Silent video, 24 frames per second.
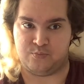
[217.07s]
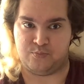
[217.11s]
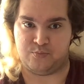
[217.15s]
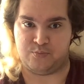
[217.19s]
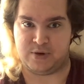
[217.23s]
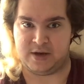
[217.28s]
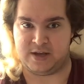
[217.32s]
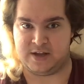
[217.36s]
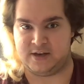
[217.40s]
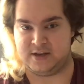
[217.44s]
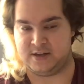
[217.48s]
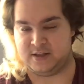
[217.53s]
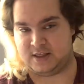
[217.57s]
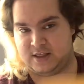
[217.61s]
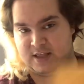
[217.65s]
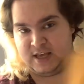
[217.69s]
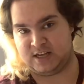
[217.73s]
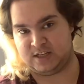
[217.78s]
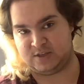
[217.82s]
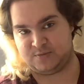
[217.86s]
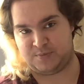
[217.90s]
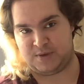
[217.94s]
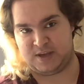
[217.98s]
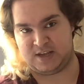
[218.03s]
But
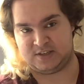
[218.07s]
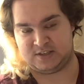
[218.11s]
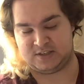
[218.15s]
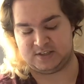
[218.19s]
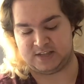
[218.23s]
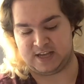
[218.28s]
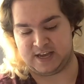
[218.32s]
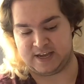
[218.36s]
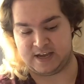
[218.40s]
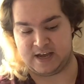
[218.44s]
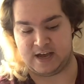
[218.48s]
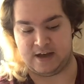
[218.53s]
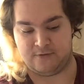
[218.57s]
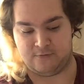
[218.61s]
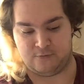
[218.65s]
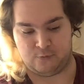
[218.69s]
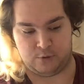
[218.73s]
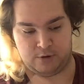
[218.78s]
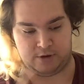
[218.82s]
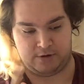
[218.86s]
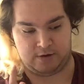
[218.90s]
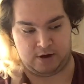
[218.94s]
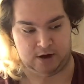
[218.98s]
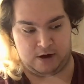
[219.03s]
these pieces I got
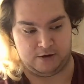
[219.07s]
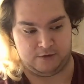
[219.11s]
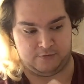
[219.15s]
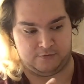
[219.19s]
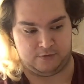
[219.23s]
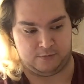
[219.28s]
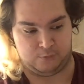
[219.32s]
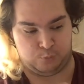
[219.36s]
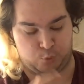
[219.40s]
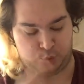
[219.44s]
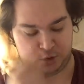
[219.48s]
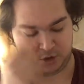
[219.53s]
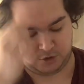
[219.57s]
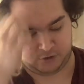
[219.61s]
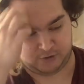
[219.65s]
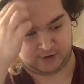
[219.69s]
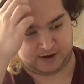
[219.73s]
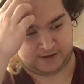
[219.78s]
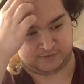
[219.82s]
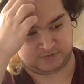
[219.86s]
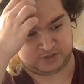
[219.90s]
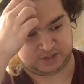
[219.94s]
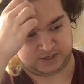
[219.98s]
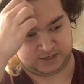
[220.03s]
are from
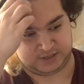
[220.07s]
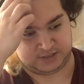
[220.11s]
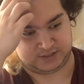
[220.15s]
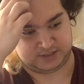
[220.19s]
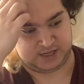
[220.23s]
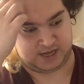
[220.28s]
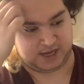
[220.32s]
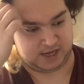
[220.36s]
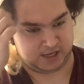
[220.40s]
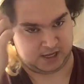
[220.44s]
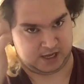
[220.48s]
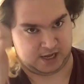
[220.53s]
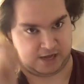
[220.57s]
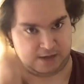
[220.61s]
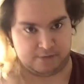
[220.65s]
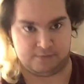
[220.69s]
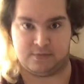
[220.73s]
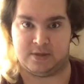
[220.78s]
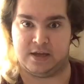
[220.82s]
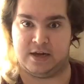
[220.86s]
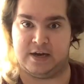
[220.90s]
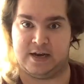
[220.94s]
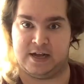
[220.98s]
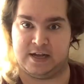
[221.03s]
woodcrafter.com.
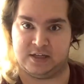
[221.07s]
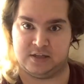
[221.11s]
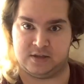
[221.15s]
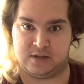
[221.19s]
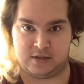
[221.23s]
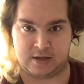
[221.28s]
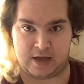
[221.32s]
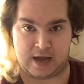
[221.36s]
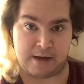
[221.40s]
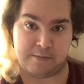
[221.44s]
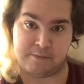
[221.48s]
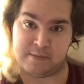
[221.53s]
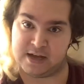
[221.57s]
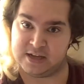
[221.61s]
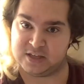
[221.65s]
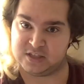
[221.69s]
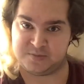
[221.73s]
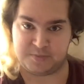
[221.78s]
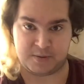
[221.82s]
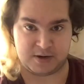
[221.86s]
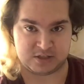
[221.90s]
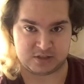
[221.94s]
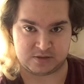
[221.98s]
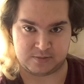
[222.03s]
I'm not a
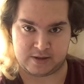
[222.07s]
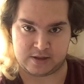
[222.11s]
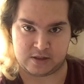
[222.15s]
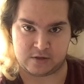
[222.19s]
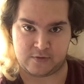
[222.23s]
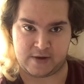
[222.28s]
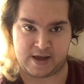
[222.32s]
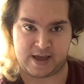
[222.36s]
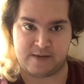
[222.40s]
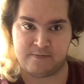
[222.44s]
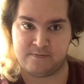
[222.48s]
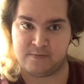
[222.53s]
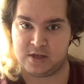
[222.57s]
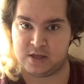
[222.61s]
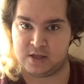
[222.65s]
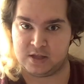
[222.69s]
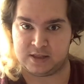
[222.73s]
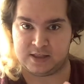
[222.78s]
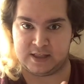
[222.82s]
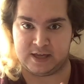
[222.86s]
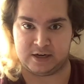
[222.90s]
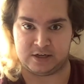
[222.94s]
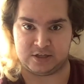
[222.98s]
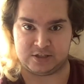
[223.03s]
sponsor, by the way.
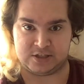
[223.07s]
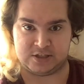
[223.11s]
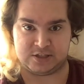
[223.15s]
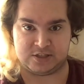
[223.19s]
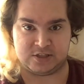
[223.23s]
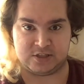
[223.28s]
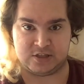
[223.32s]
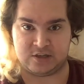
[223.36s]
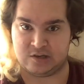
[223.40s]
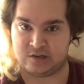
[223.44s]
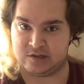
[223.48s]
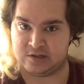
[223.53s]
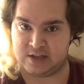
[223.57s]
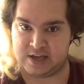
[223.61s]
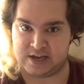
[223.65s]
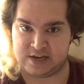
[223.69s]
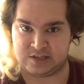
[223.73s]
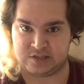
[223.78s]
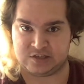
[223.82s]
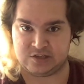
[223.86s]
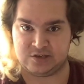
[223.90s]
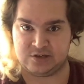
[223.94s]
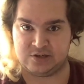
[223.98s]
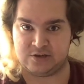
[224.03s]
They're just a good
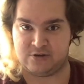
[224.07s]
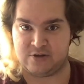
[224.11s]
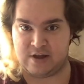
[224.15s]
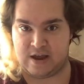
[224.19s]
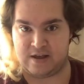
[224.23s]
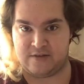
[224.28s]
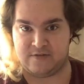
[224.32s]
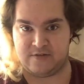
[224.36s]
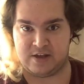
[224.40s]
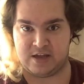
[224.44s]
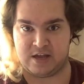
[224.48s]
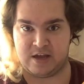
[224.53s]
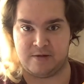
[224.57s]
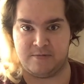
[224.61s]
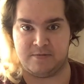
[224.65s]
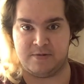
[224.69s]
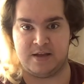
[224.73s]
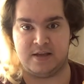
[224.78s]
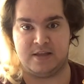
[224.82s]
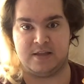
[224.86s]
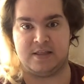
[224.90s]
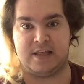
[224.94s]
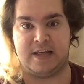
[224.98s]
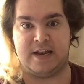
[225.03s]
laser engraving
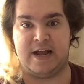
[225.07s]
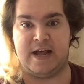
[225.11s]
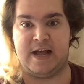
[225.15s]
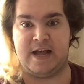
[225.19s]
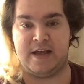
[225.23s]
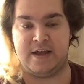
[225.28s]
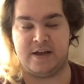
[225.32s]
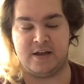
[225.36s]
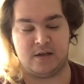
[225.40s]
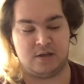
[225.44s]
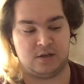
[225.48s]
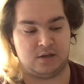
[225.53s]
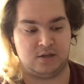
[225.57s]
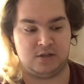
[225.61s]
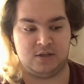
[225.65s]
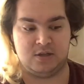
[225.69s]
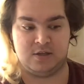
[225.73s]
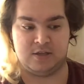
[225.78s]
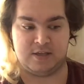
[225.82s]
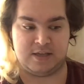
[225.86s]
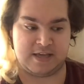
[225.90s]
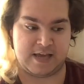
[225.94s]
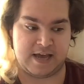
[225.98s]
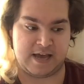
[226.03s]
company that I
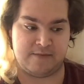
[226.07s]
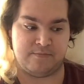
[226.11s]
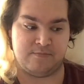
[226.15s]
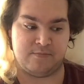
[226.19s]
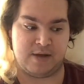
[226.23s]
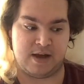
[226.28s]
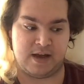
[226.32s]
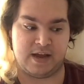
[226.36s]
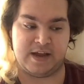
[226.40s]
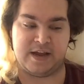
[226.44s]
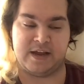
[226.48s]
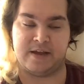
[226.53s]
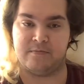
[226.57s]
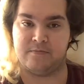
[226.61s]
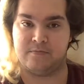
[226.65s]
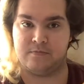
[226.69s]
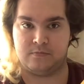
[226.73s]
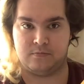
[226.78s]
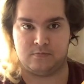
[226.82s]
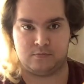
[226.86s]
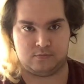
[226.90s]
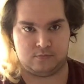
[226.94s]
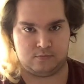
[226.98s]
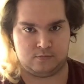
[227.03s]
get my
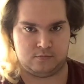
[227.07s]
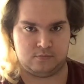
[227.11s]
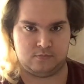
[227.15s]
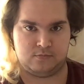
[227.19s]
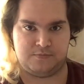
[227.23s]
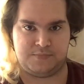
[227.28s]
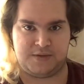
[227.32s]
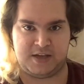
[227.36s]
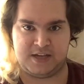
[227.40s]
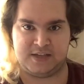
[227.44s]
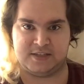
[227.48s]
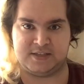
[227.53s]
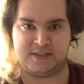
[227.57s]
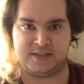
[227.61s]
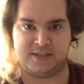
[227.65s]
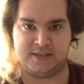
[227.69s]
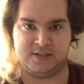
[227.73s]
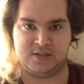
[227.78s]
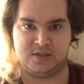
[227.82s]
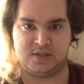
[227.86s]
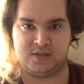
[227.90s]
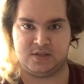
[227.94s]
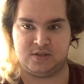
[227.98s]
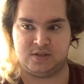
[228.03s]

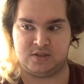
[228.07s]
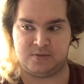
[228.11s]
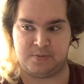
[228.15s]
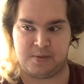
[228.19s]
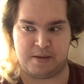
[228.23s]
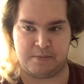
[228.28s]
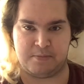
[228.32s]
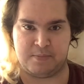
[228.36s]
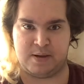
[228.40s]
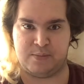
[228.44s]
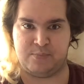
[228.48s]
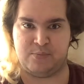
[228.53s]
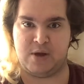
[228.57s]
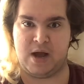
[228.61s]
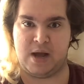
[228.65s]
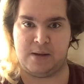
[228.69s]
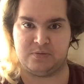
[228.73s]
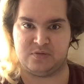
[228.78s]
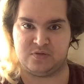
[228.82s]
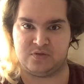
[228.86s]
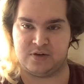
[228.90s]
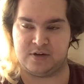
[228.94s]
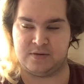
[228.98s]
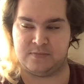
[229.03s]
pieces to make my
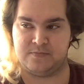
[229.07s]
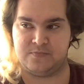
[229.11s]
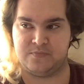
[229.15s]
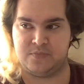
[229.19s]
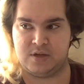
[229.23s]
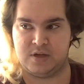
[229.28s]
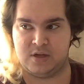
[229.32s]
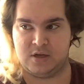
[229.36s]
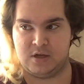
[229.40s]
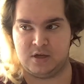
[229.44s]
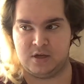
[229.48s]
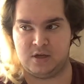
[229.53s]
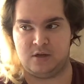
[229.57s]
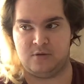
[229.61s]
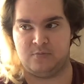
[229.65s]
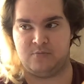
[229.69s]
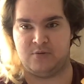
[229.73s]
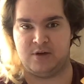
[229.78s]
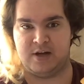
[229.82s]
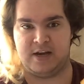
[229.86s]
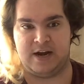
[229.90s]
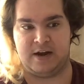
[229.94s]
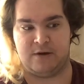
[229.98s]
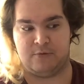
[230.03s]
props from.
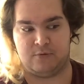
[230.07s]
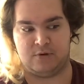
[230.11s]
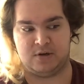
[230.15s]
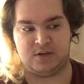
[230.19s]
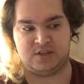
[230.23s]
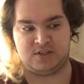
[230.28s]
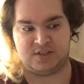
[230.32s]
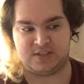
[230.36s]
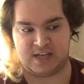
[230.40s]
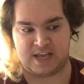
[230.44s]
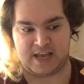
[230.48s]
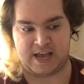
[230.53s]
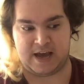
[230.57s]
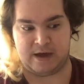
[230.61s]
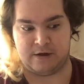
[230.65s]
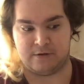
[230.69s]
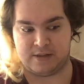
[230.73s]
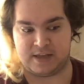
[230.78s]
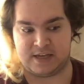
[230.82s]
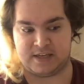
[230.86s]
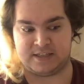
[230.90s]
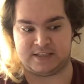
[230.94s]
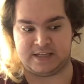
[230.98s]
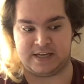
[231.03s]
But I want to see how
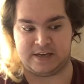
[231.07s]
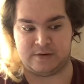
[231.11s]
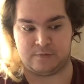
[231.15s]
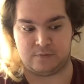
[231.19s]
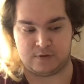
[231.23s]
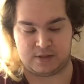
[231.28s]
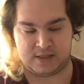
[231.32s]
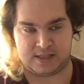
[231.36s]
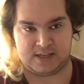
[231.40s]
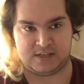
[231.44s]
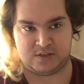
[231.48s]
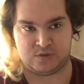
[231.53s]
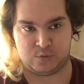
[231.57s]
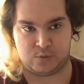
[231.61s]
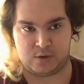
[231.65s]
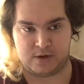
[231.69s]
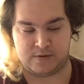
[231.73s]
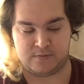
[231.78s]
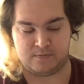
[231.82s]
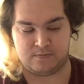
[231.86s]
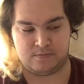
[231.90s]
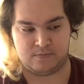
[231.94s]
they did with this one,